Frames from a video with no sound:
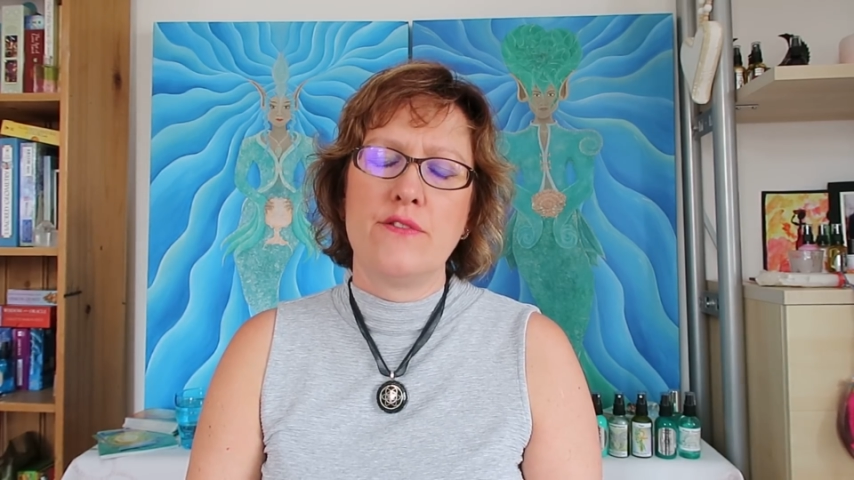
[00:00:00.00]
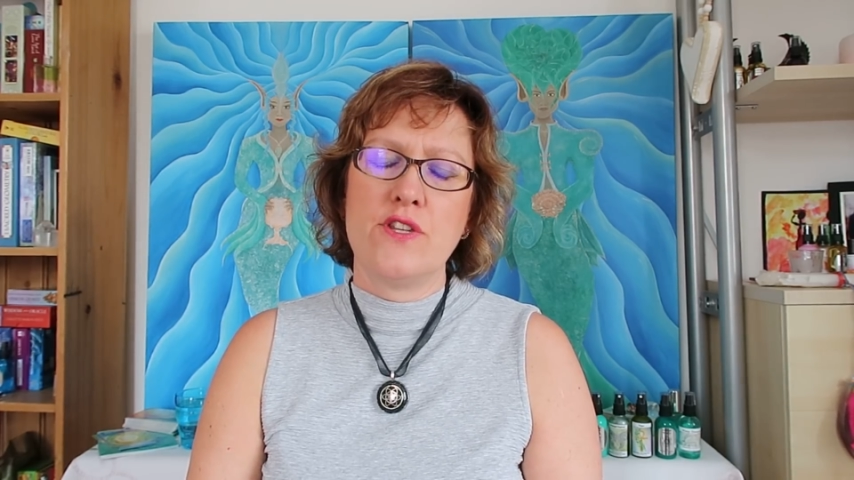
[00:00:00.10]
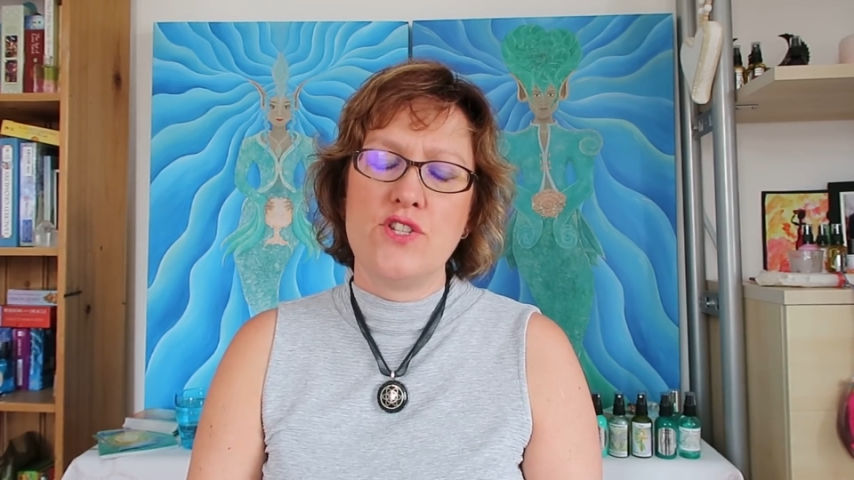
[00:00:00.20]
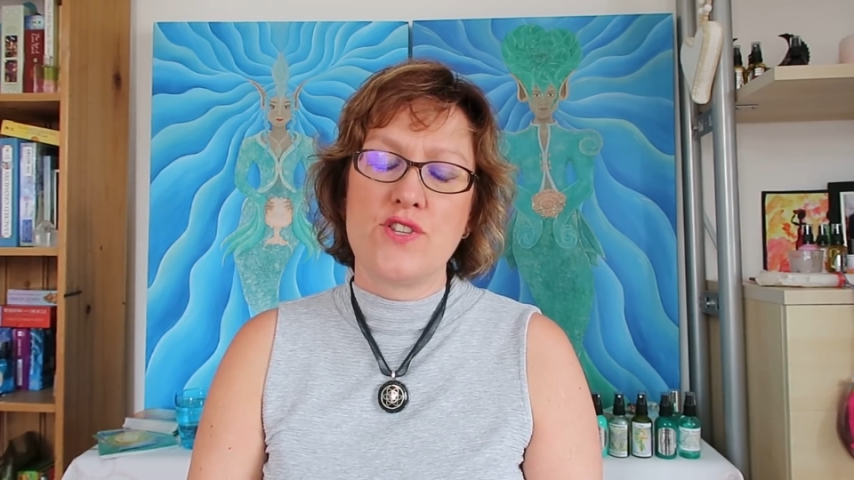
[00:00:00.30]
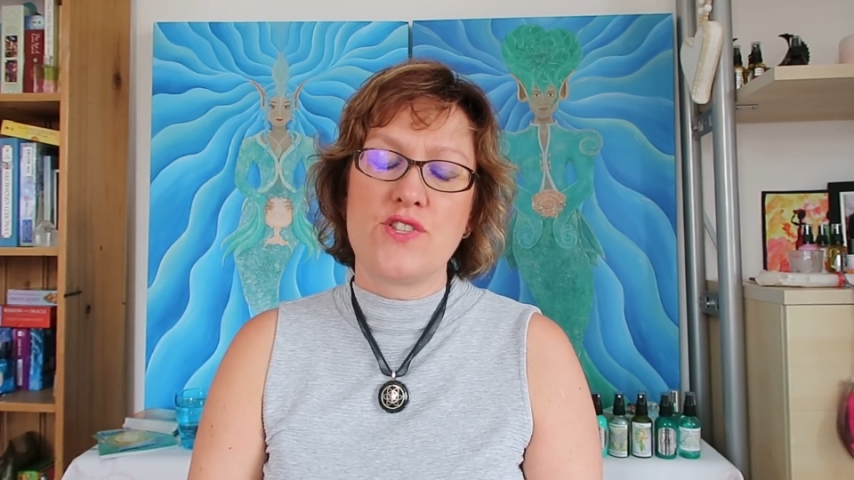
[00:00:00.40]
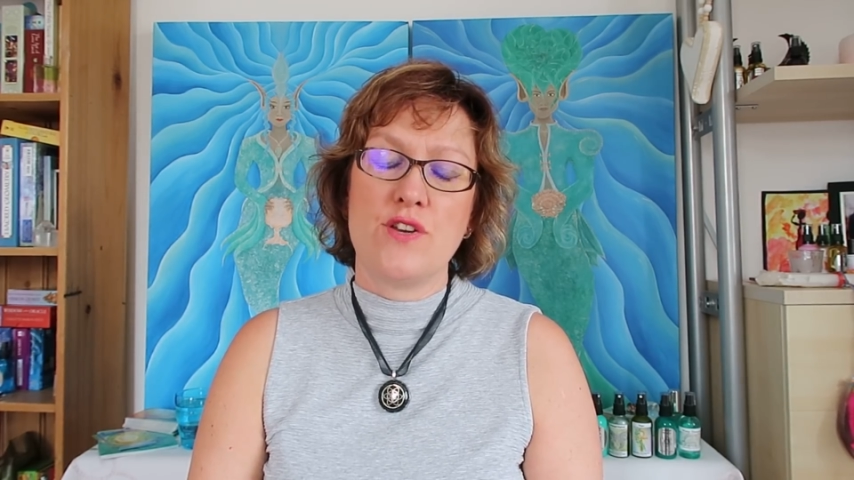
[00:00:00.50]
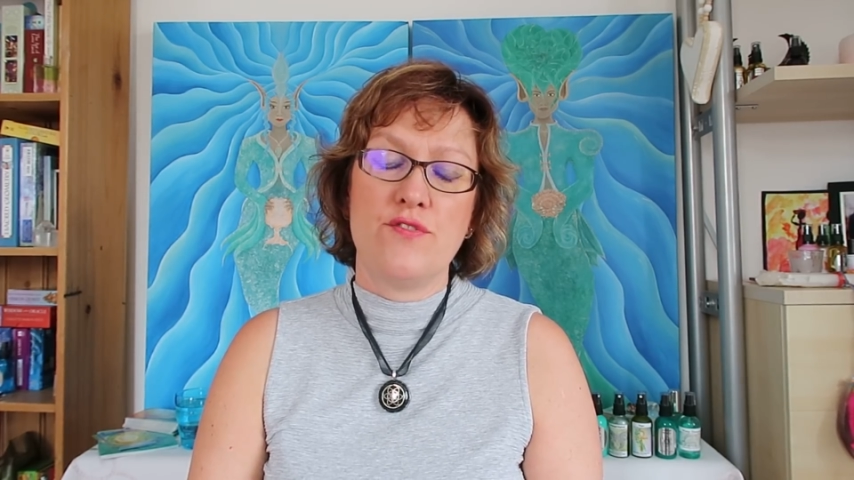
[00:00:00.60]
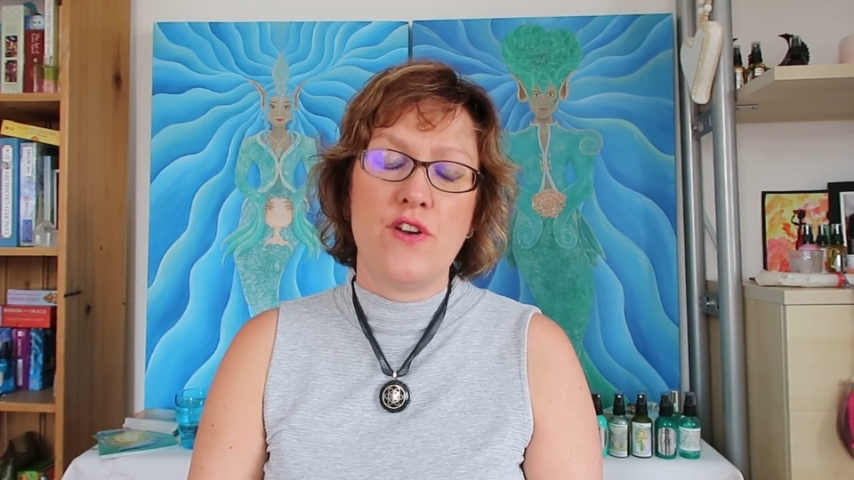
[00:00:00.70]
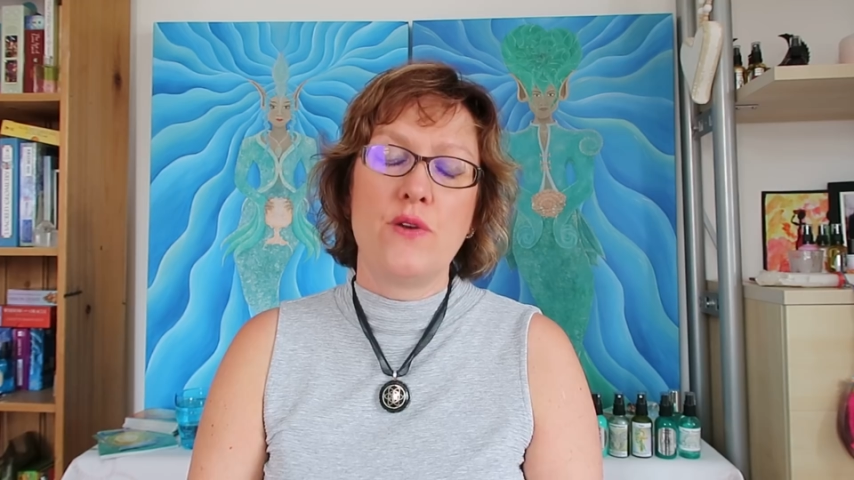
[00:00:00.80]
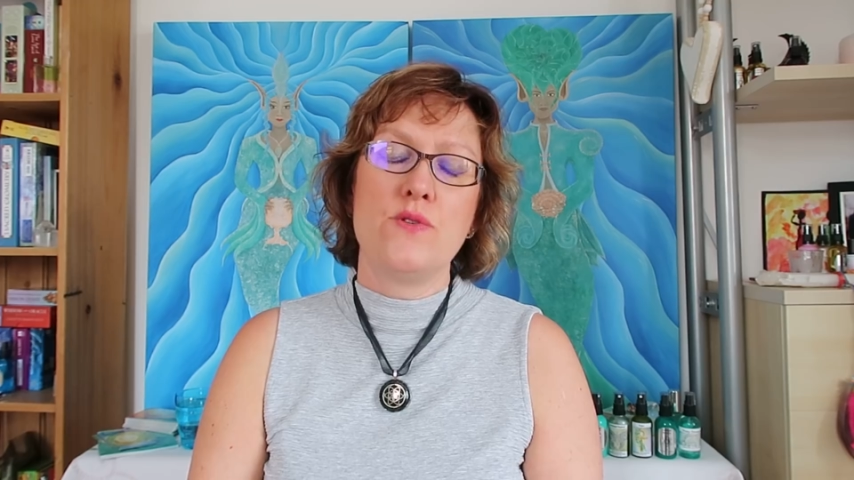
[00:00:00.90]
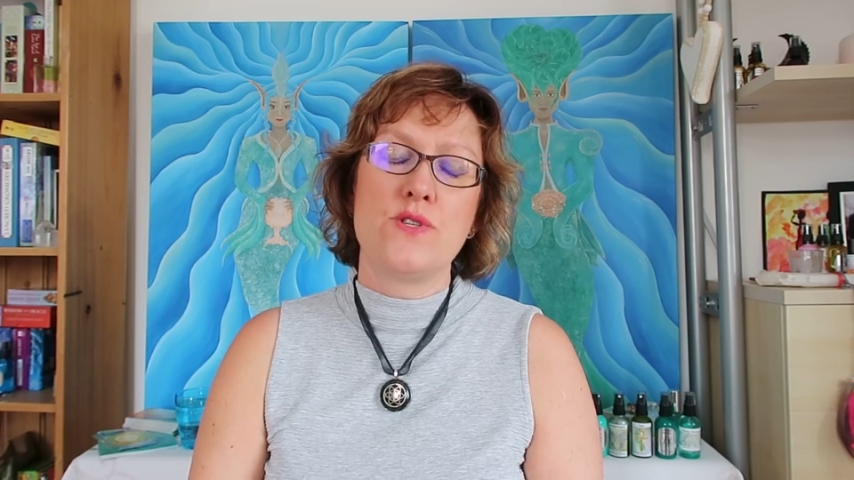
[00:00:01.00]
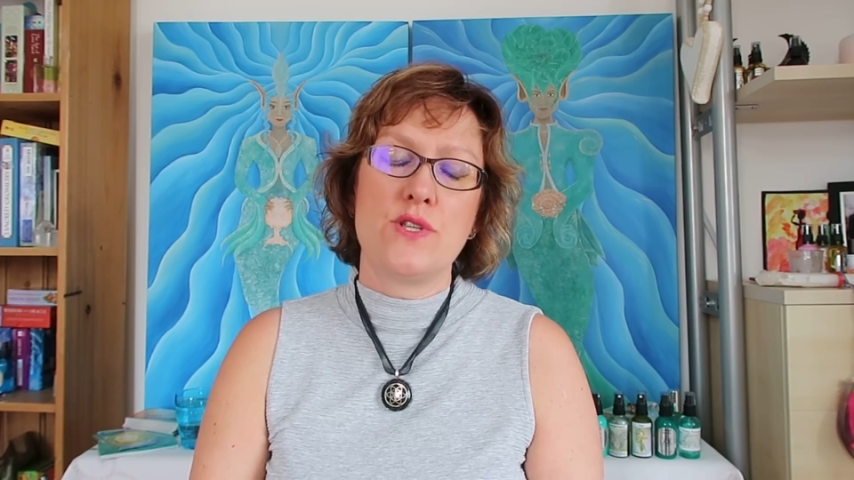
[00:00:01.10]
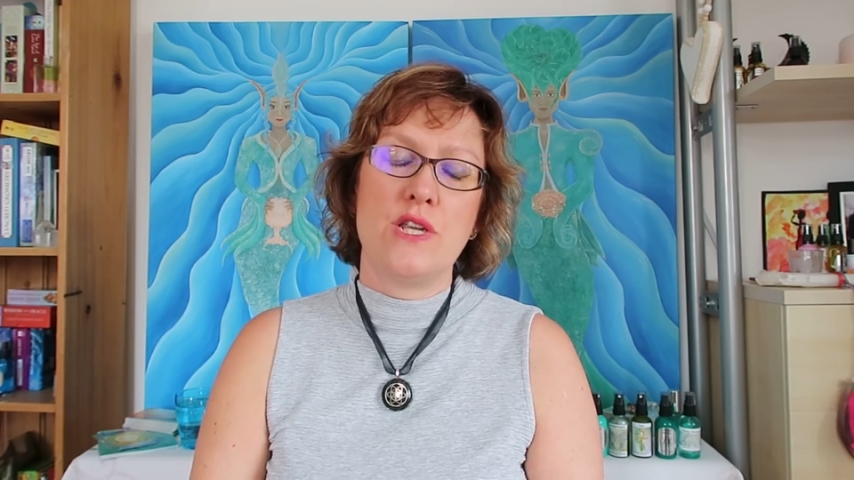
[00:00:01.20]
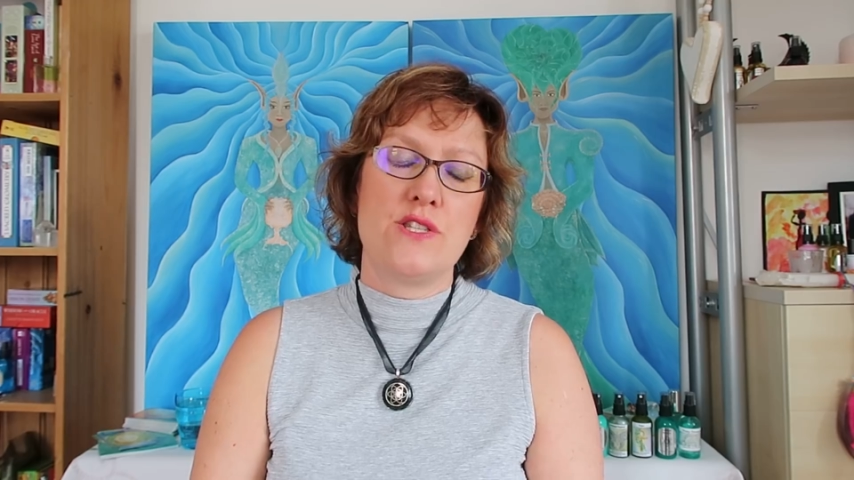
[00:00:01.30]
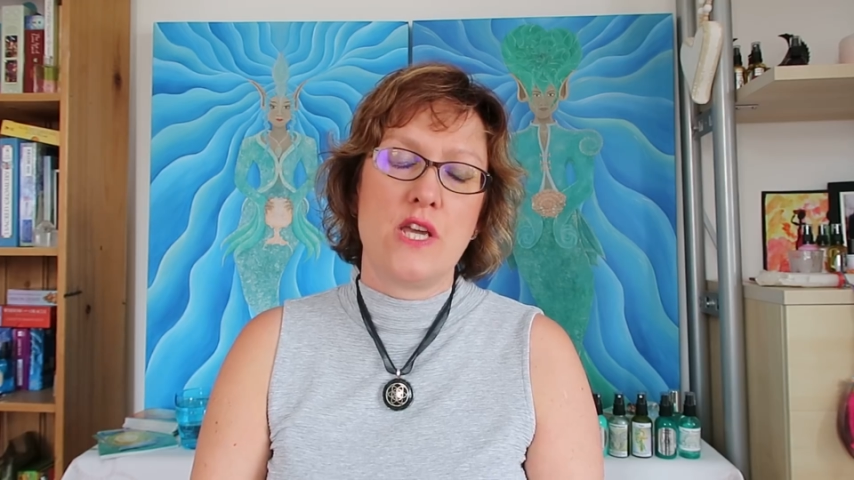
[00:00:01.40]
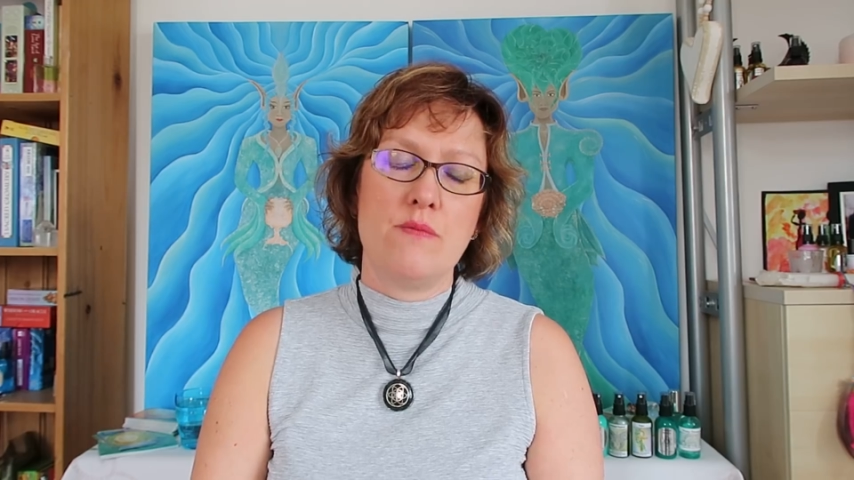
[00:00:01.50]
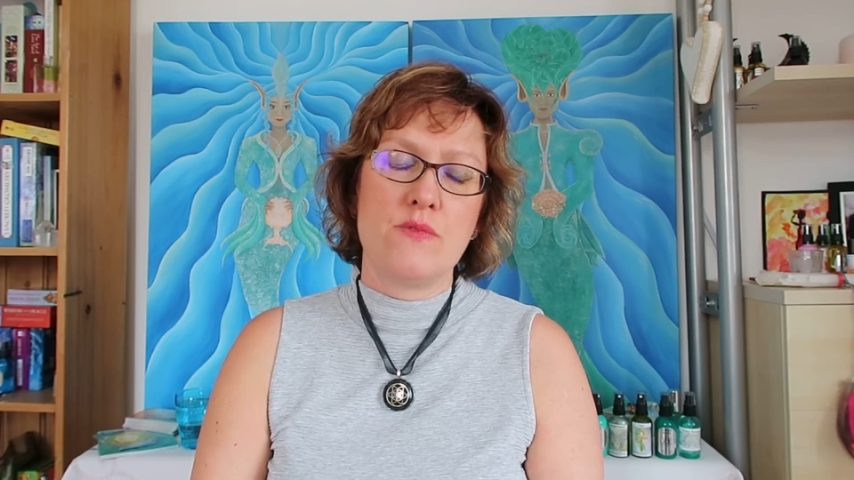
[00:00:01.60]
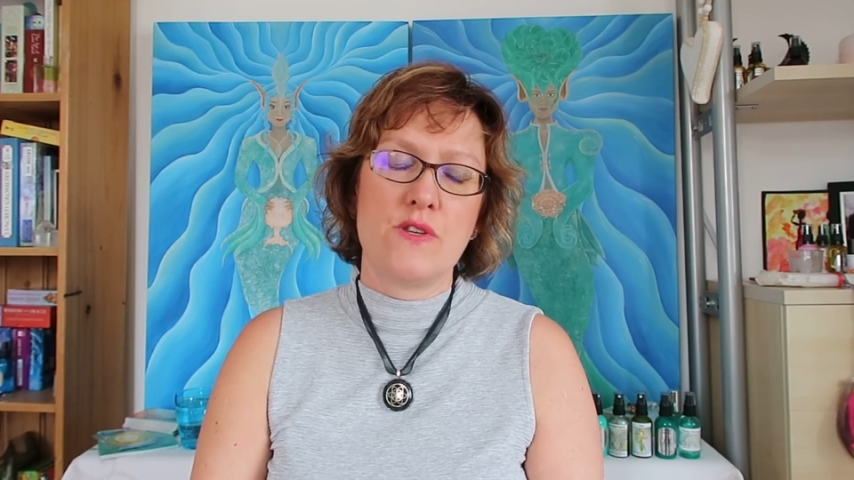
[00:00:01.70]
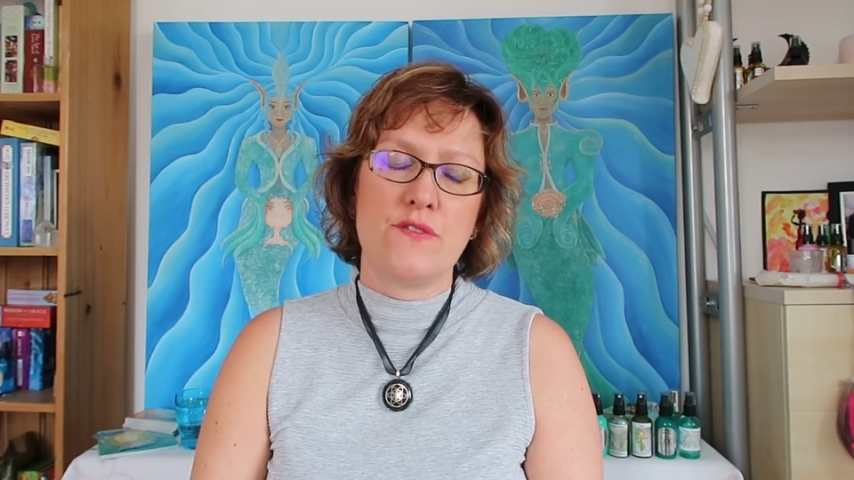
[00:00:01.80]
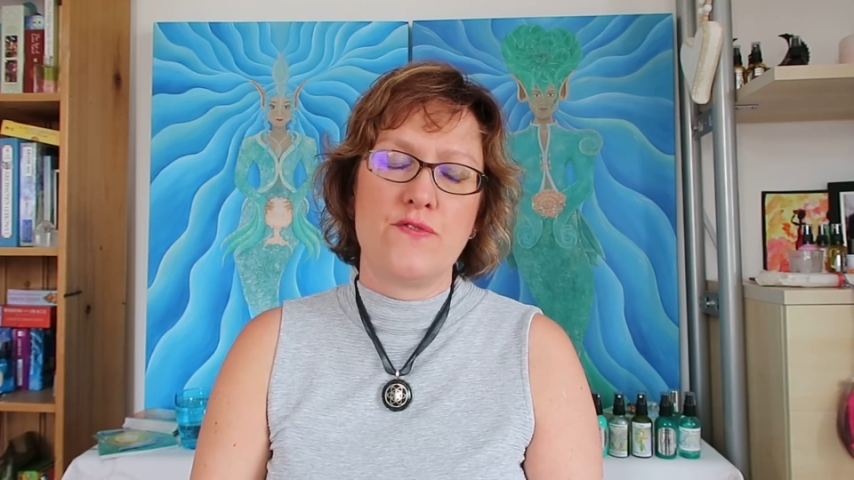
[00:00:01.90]
than just a vote in
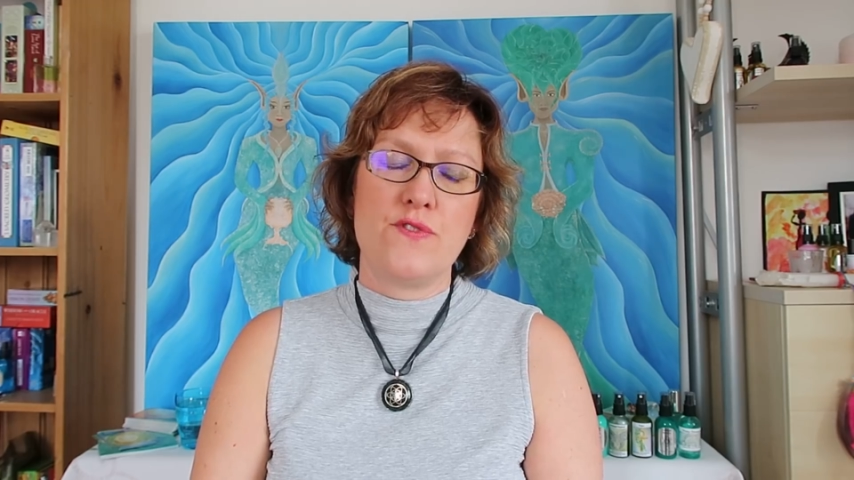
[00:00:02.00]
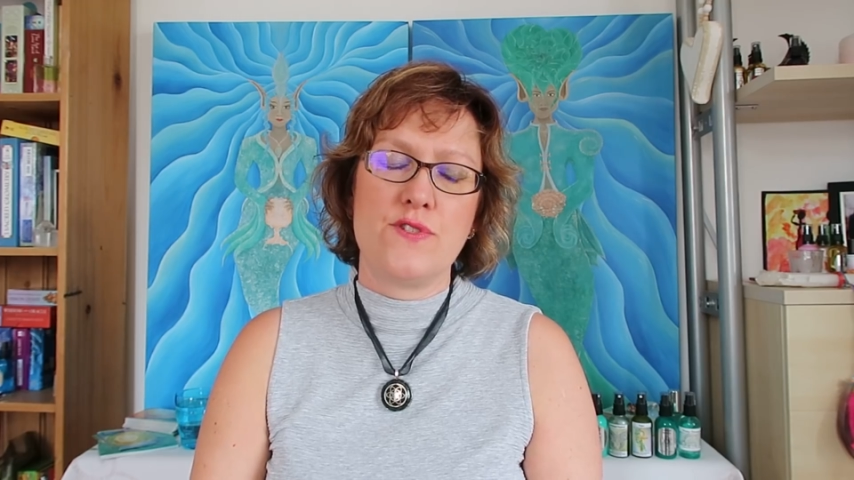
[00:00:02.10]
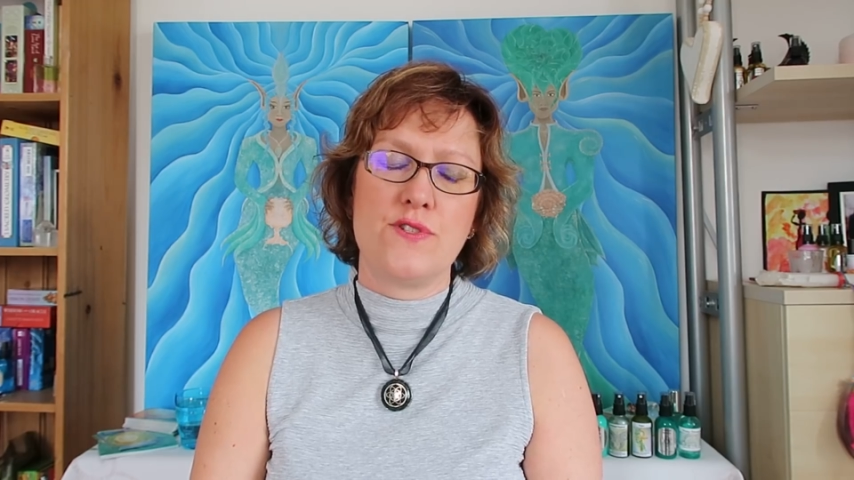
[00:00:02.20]
terms of